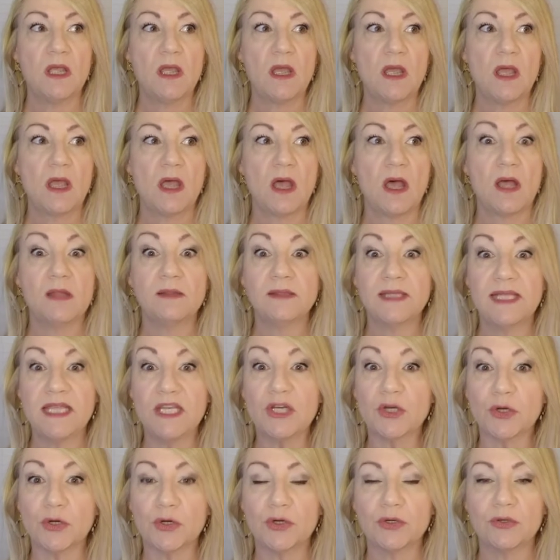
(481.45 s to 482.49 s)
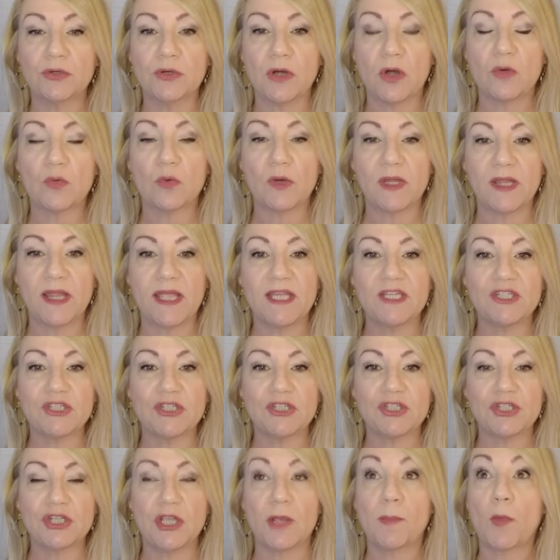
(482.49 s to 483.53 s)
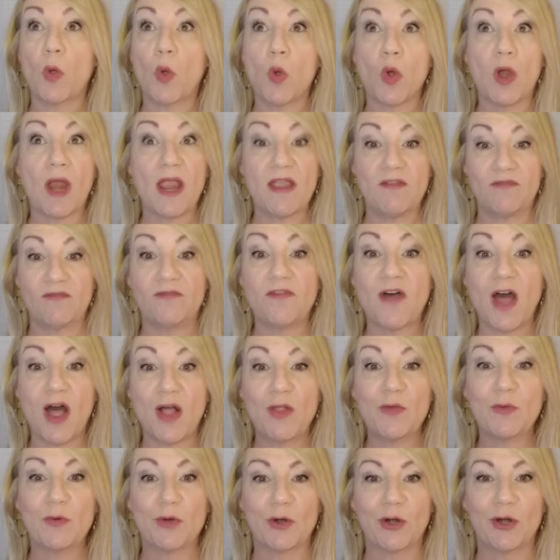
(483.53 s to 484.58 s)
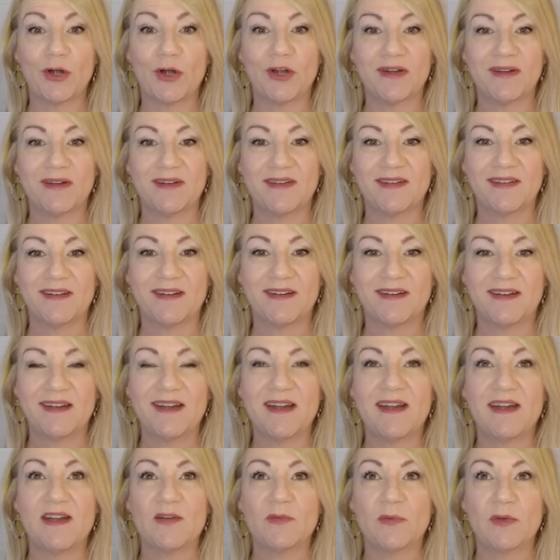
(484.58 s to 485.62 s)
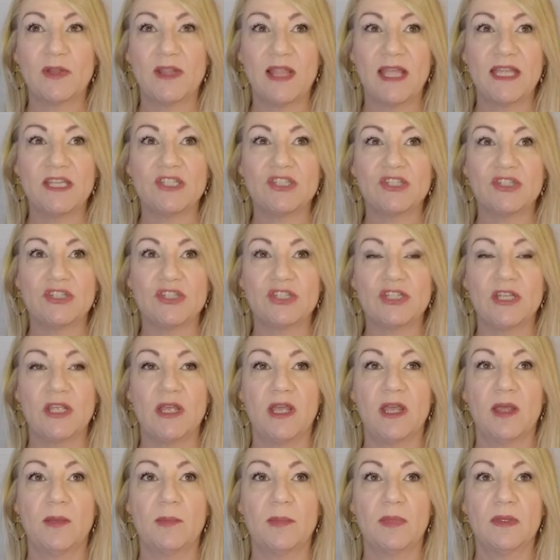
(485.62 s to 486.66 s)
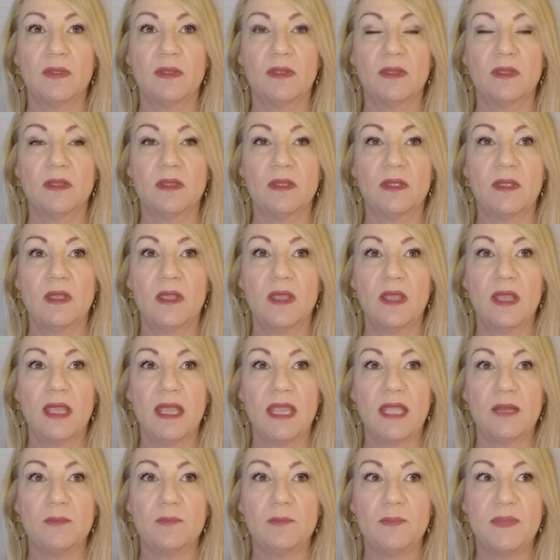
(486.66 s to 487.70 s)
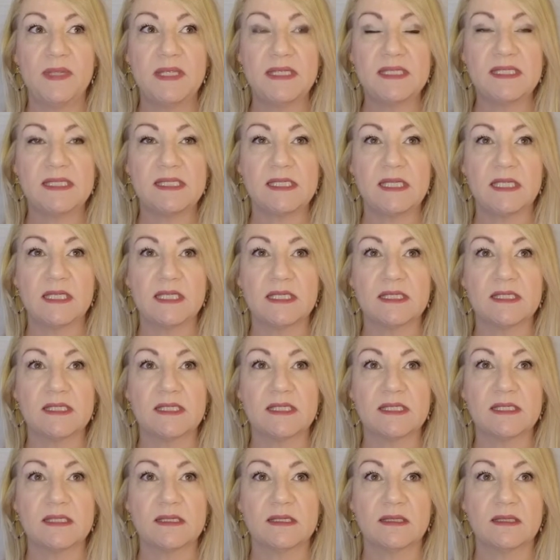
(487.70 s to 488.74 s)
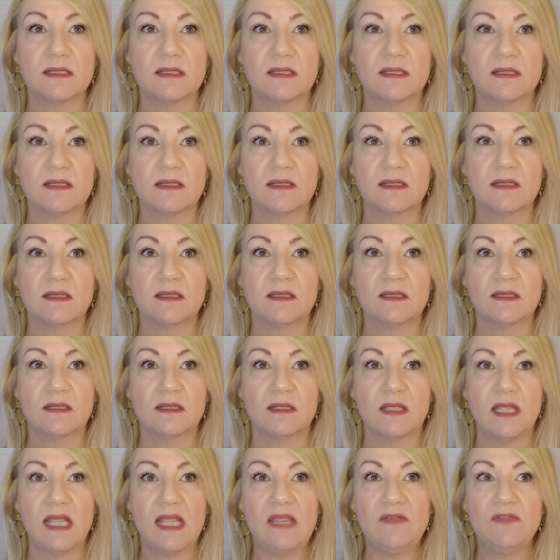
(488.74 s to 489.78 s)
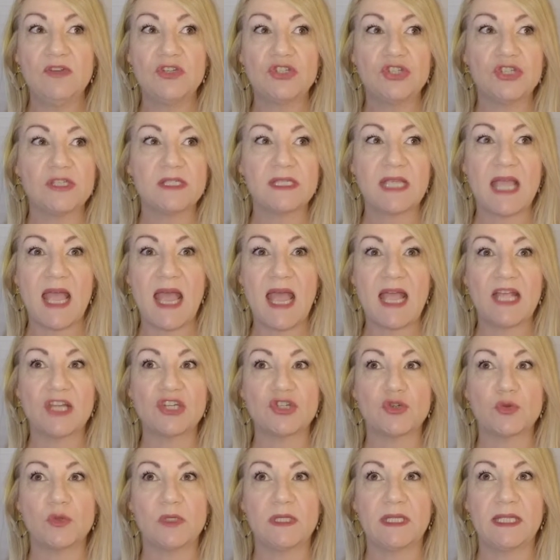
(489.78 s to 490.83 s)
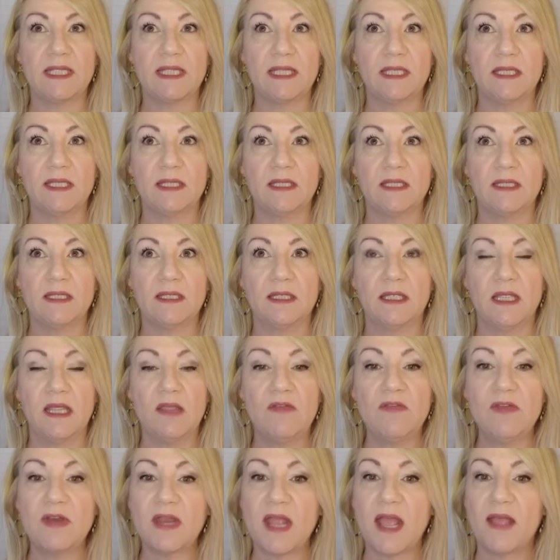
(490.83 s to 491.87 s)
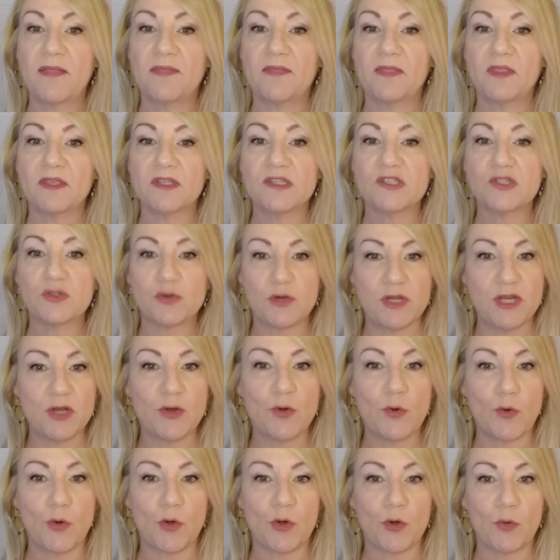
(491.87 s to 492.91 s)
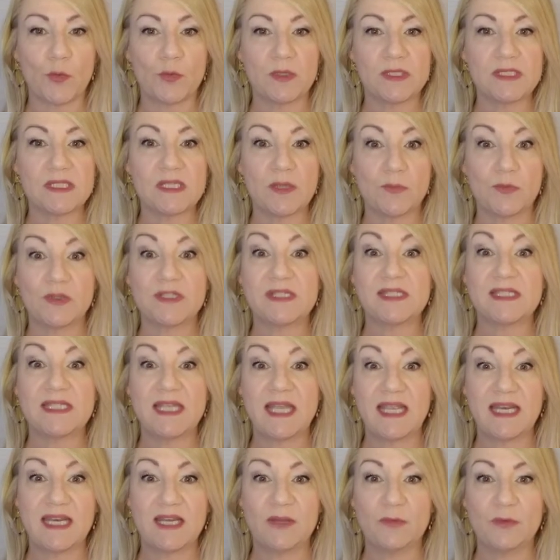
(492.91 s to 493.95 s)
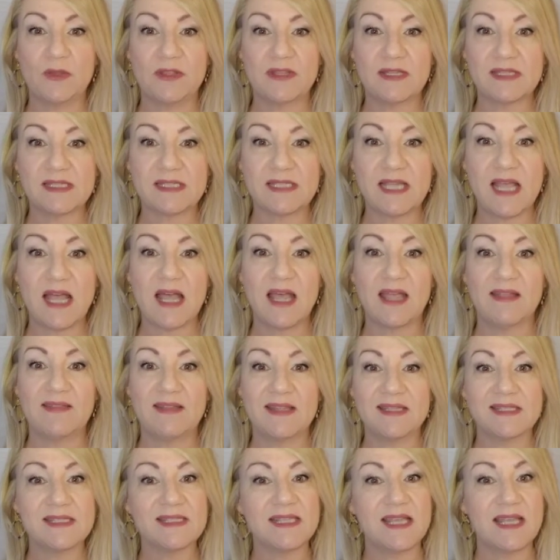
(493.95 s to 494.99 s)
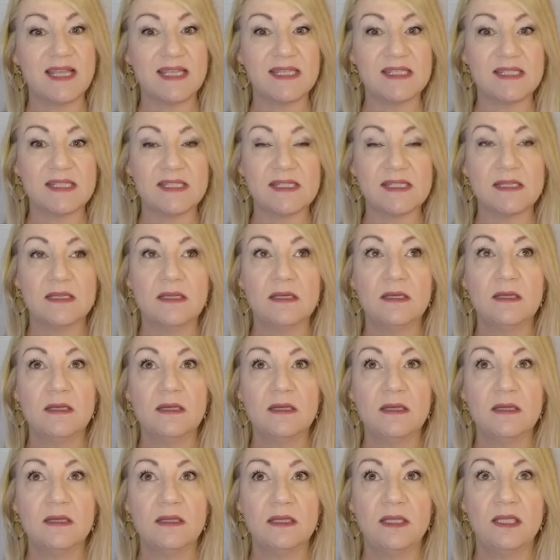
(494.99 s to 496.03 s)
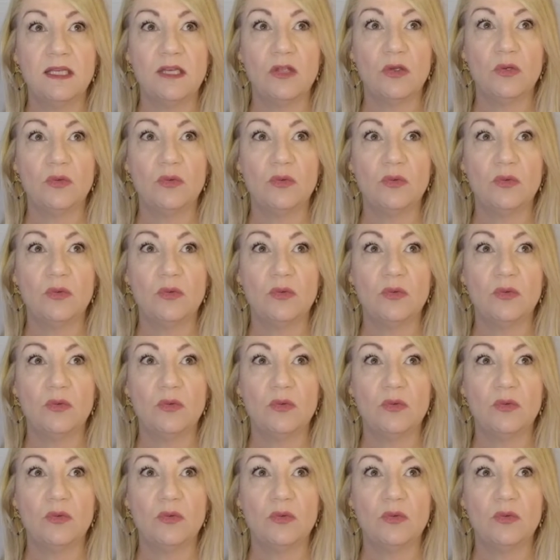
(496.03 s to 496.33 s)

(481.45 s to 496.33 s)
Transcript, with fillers: a leader a relationship or a follower relationship in business, even just casually, even at the street corner when someone's standing with a sign that says, you know,